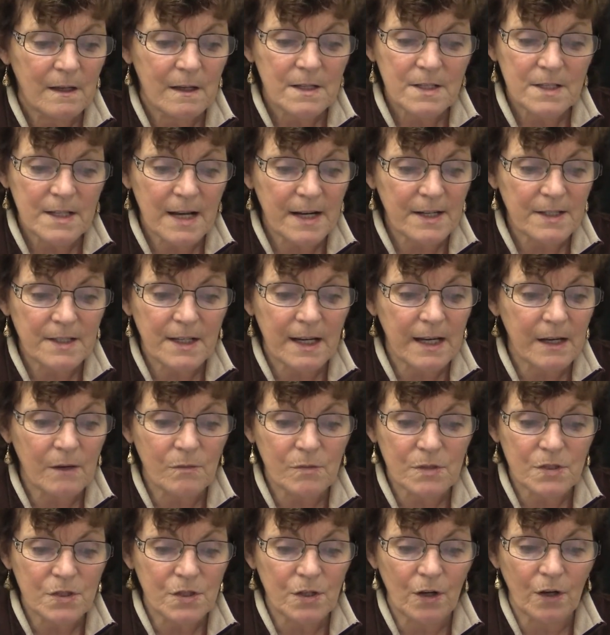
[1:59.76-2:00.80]
Sunday
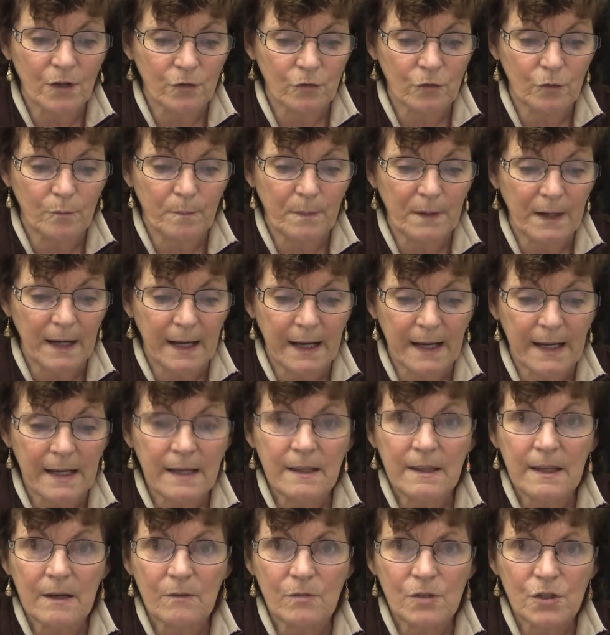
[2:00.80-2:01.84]
was not all play,
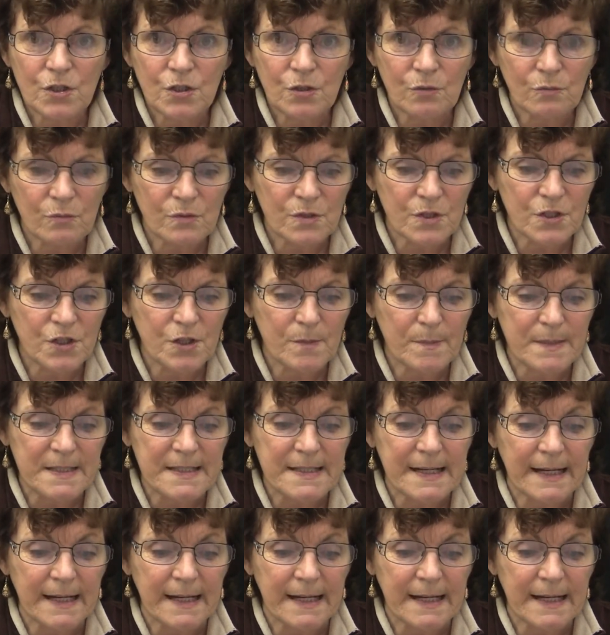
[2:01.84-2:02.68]
there were chores to be